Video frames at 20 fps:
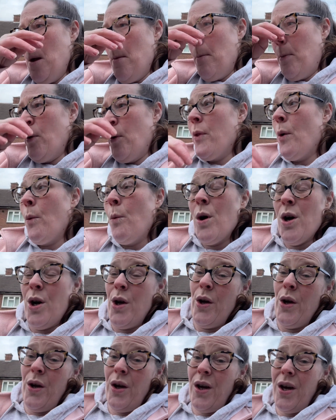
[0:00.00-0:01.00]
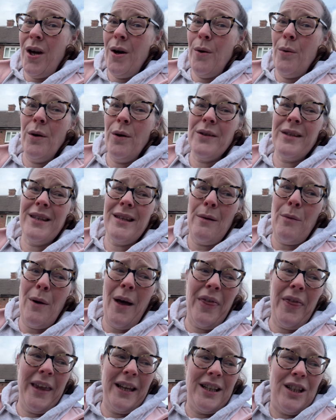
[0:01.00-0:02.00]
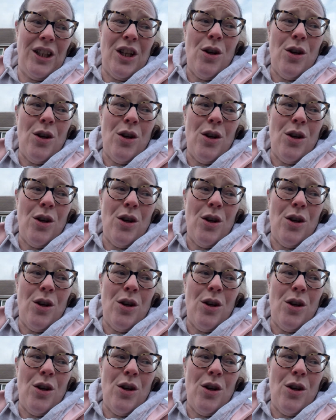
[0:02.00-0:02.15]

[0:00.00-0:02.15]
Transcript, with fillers: But the work, once the weather,